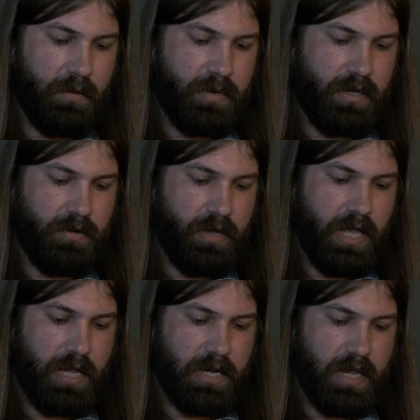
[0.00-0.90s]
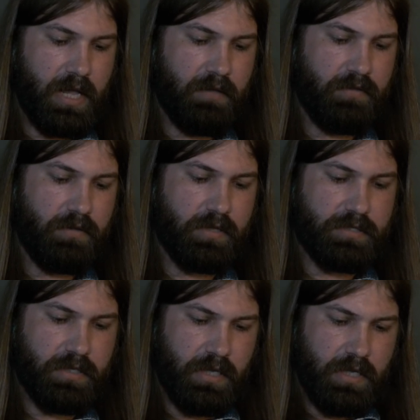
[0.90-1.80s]
going to go ahead and have you,
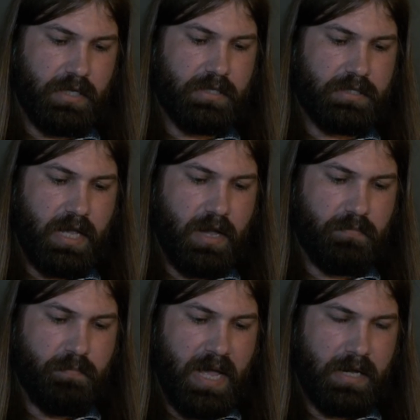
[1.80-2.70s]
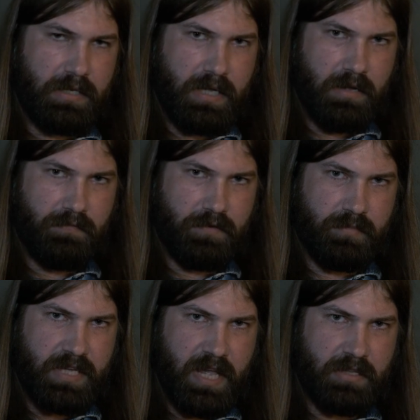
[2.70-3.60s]
let's count back down
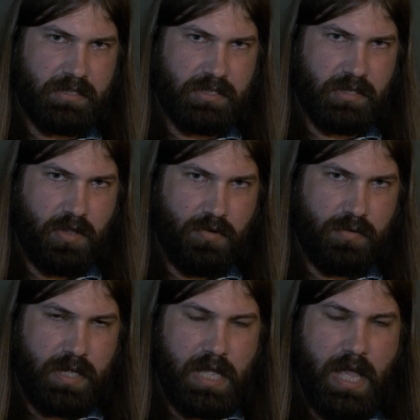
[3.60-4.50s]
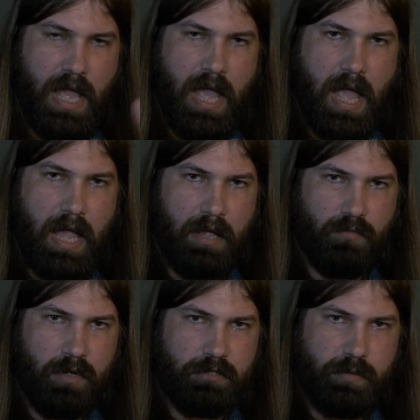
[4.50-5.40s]
from 10 slowly,
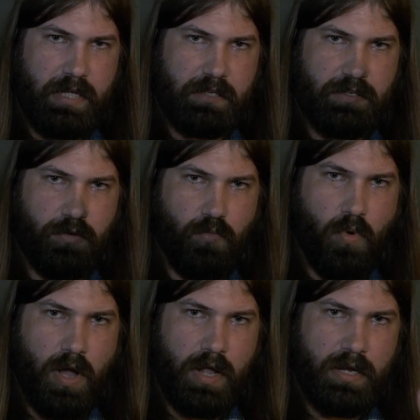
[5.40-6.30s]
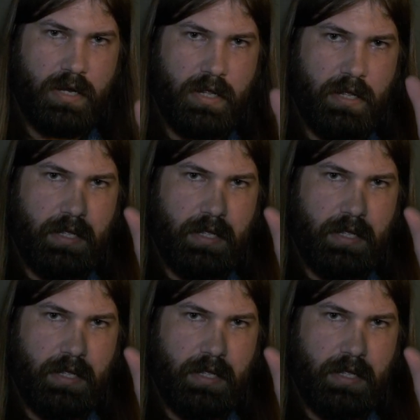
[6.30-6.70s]
and once we get to 1,